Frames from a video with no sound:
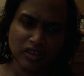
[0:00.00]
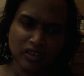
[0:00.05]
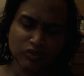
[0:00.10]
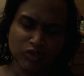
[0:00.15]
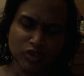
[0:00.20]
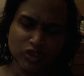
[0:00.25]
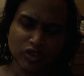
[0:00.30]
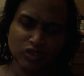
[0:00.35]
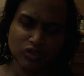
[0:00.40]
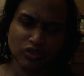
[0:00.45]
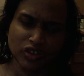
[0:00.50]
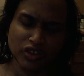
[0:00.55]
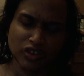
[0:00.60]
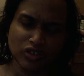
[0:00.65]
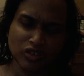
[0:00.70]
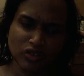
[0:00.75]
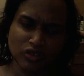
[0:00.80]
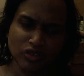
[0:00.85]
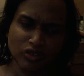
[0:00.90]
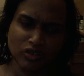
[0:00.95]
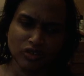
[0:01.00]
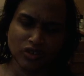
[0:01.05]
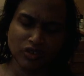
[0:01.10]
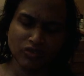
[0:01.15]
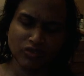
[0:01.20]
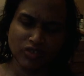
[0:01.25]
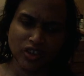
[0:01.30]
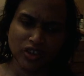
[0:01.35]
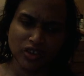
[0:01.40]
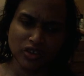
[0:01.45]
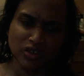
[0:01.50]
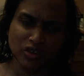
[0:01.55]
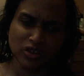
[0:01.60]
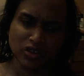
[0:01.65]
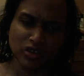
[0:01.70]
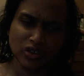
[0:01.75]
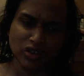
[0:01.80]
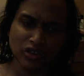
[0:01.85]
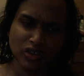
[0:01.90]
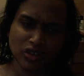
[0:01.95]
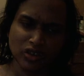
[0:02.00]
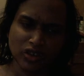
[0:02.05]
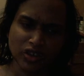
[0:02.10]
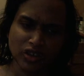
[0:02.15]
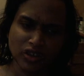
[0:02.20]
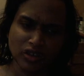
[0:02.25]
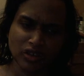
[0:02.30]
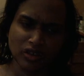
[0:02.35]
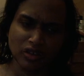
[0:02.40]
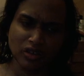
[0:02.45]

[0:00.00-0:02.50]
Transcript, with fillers: It was during the coronavirus thing.